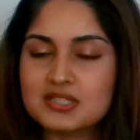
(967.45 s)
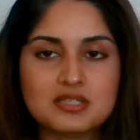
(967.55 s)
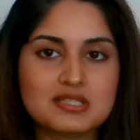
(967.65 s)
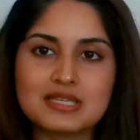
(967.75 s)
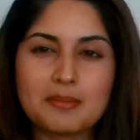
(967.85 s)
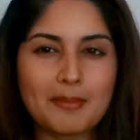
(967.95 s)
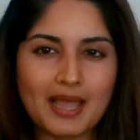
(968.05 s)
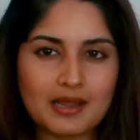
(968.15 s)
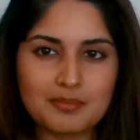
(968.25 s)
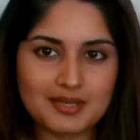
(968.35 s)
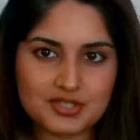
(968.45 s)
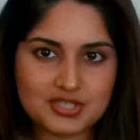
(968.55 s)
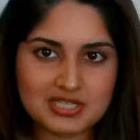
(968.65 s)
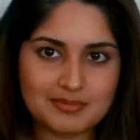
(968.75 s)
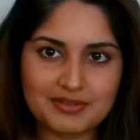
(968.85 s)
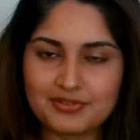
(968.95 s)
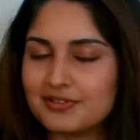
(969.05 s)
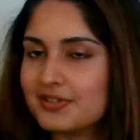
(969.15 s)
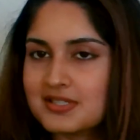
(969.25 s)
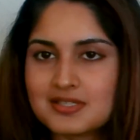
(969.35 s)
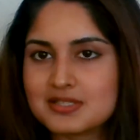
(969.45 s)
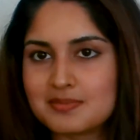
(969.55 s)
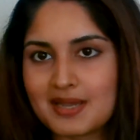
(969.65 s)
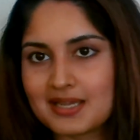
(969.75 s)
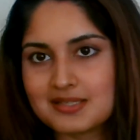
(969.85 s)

this and mac blushes are my favorite since mac